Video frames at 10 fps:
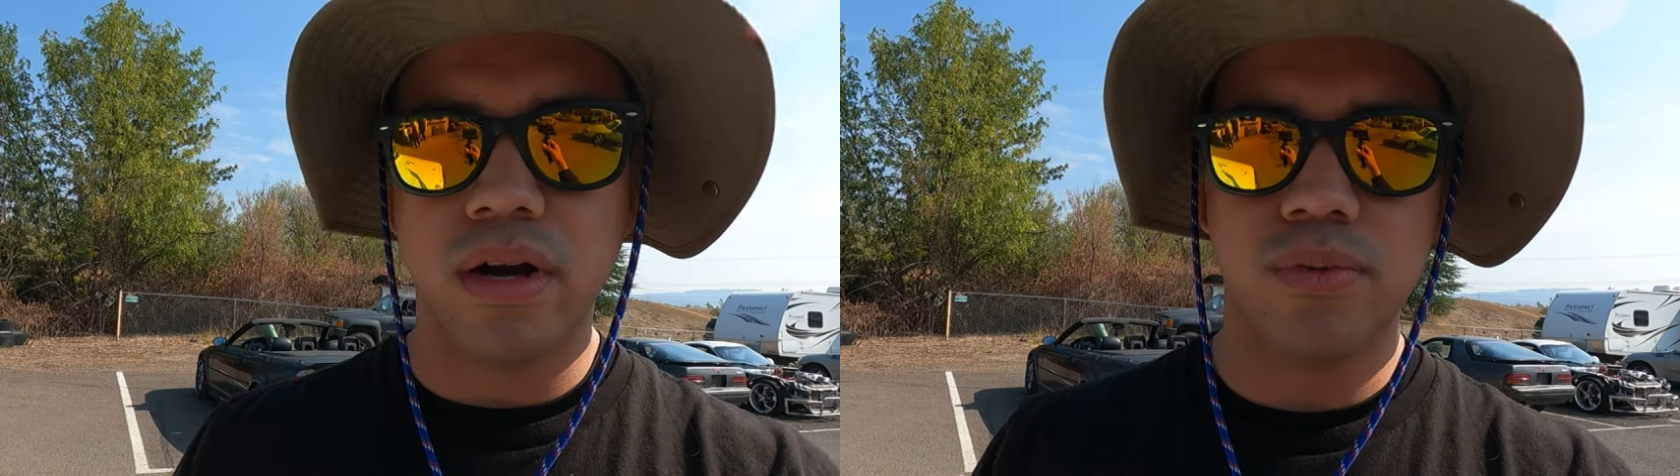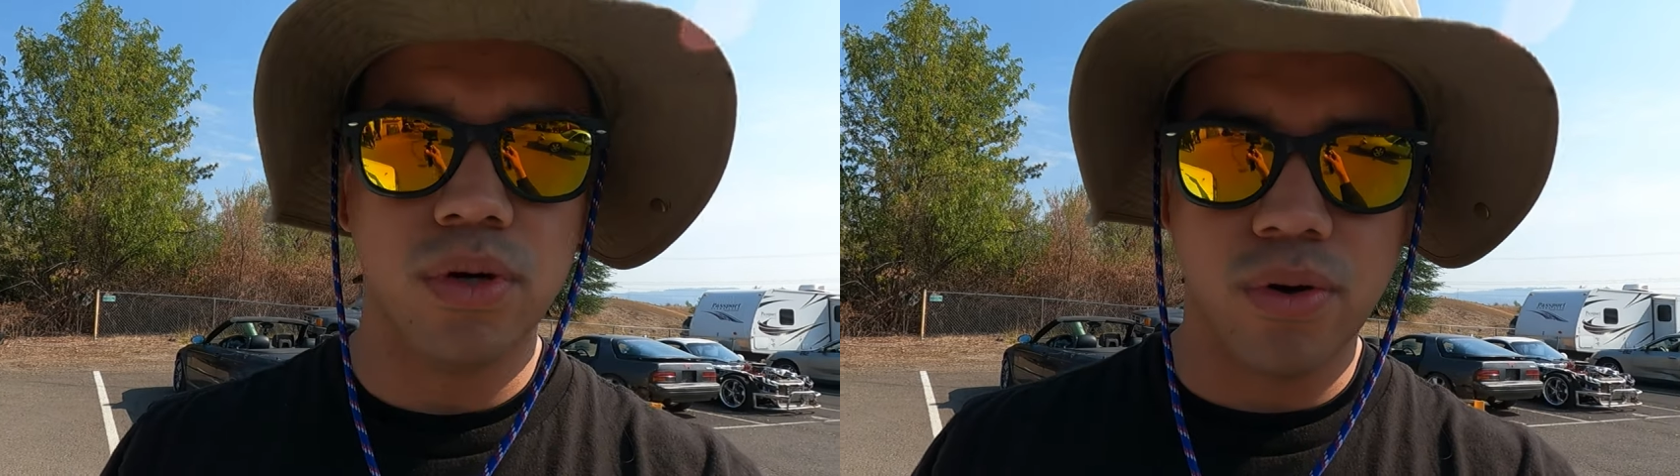
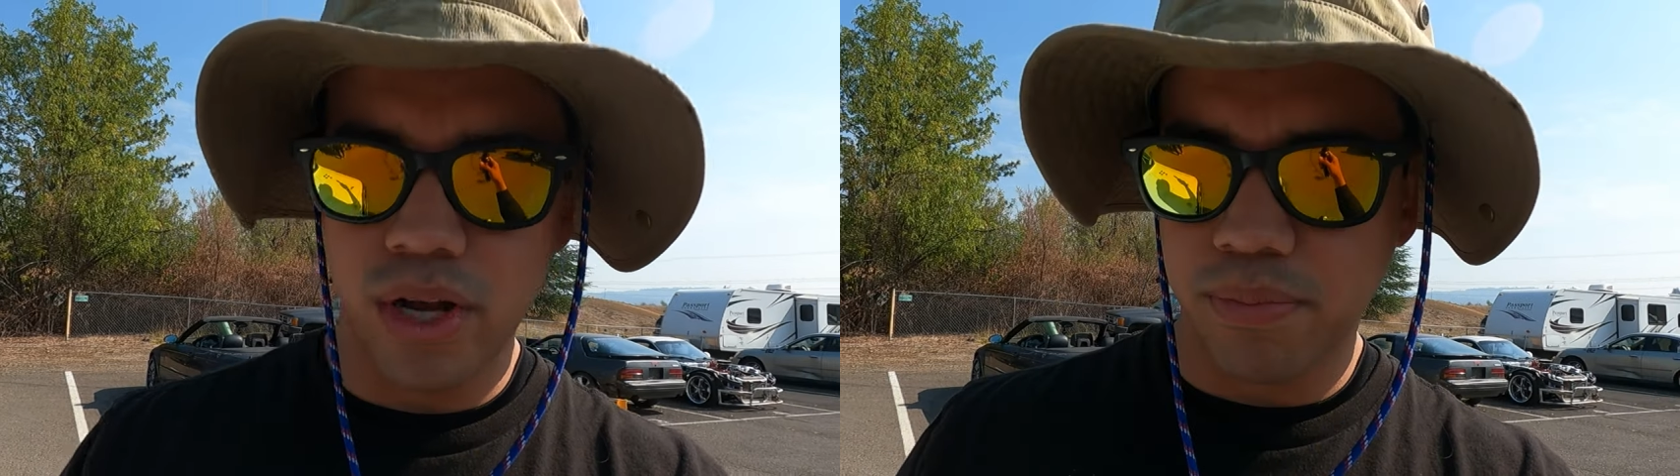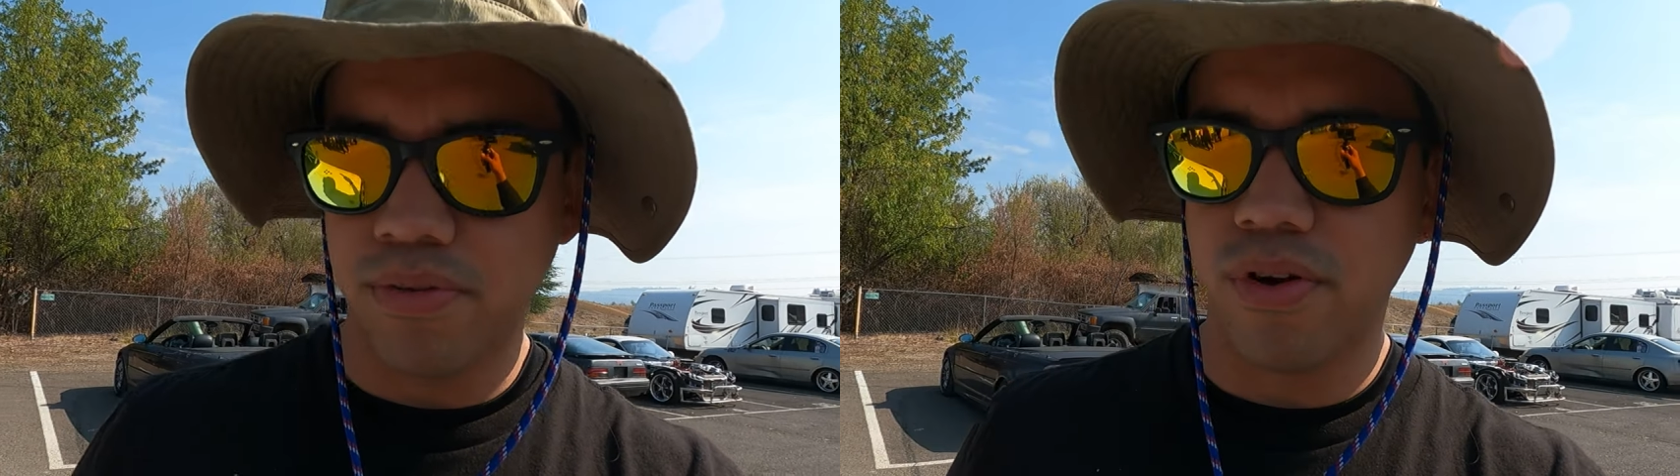end real
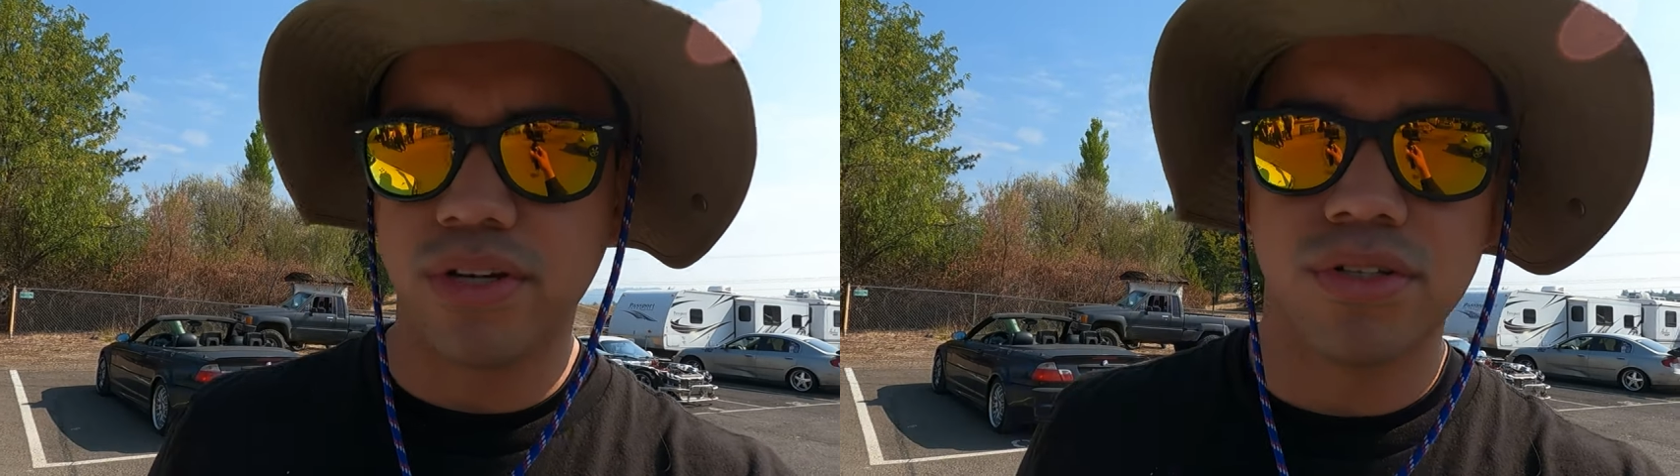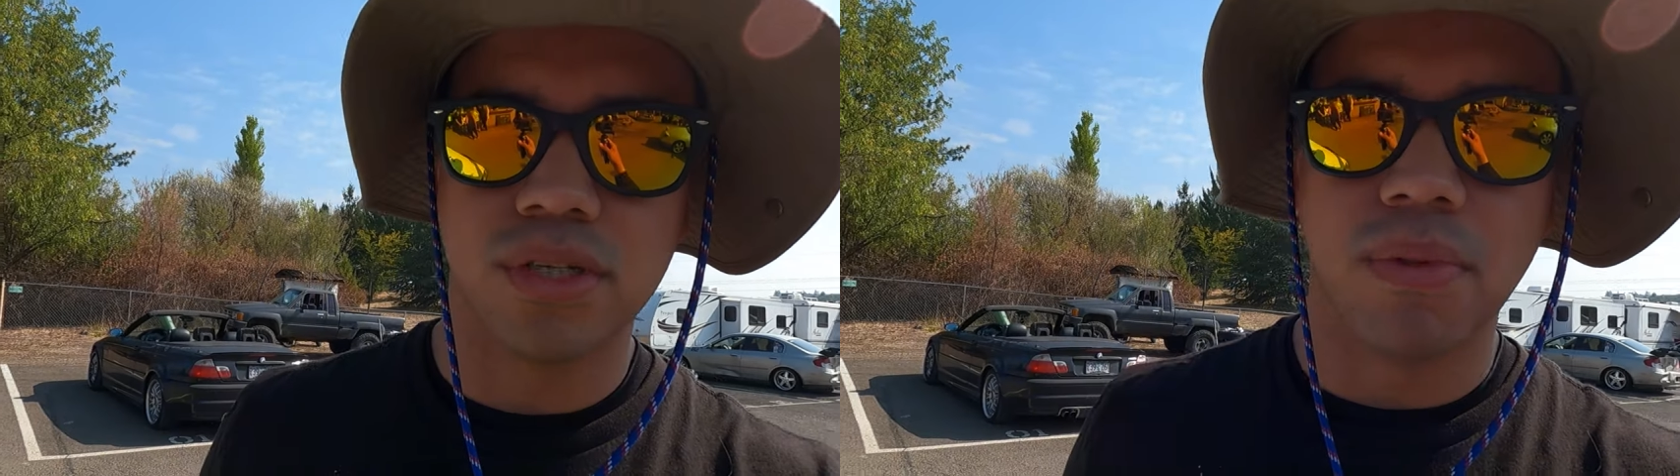quick before I
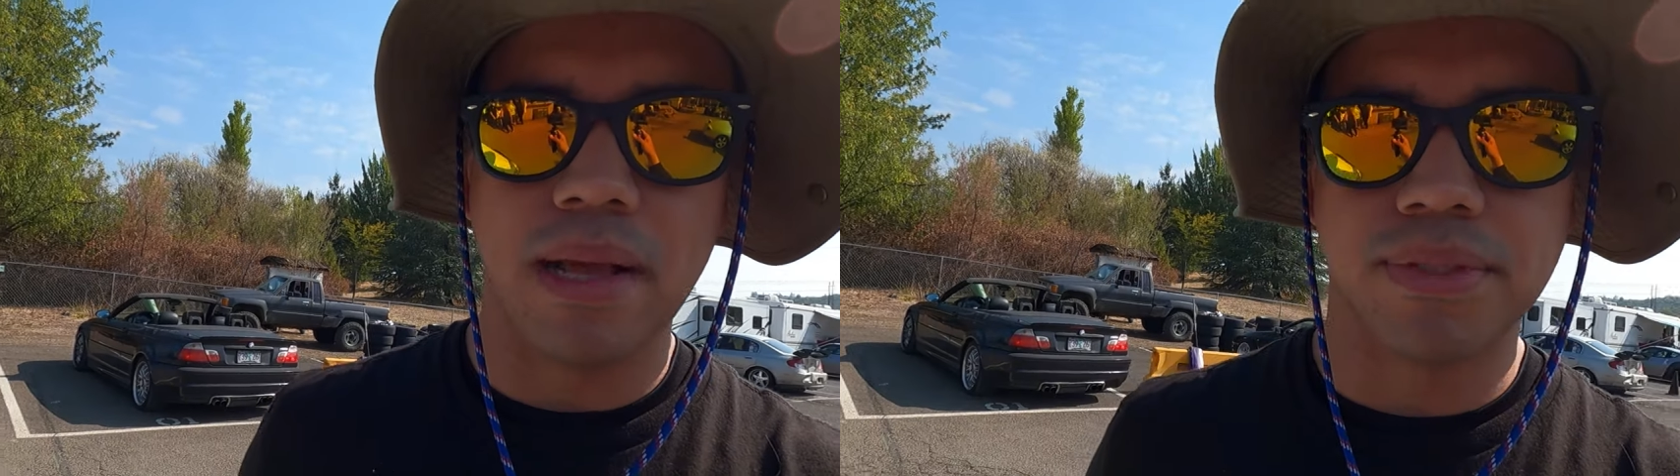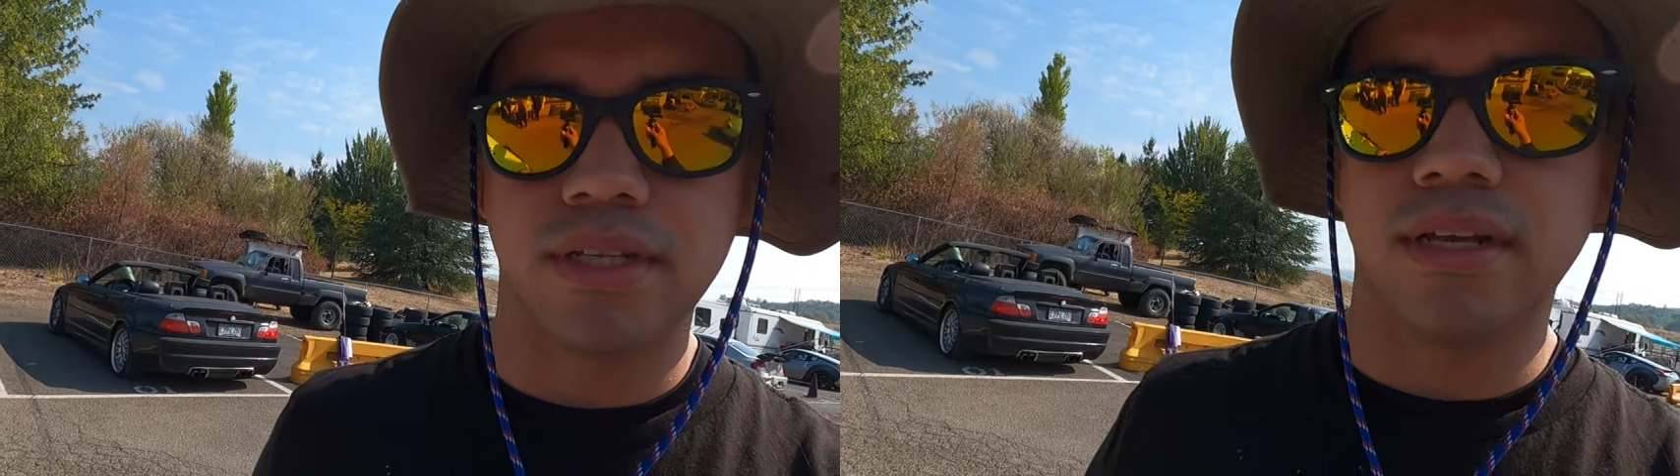do some laps